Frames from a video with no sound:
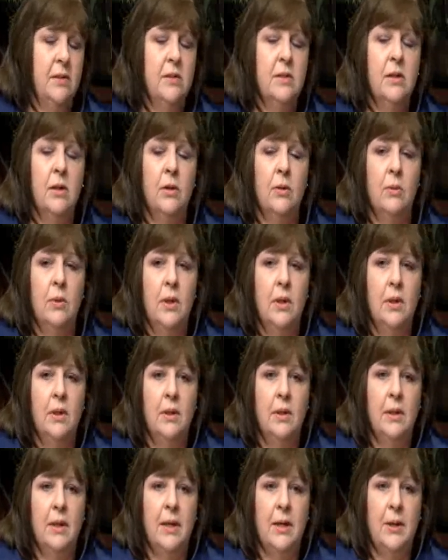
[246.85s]
So
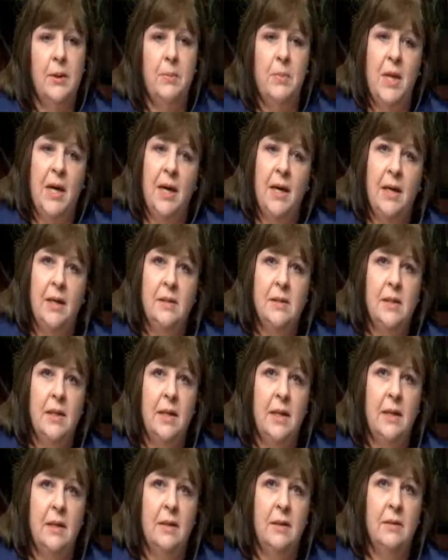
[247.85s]
that,
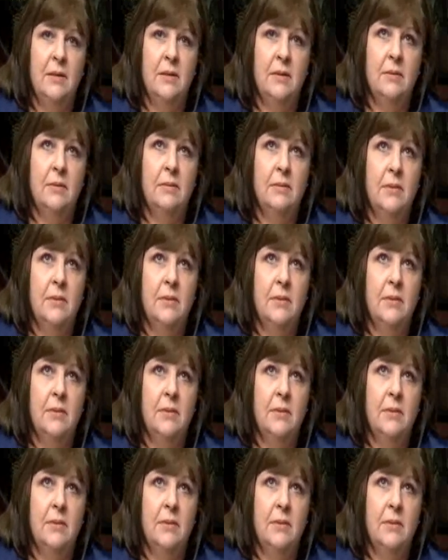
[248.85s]
and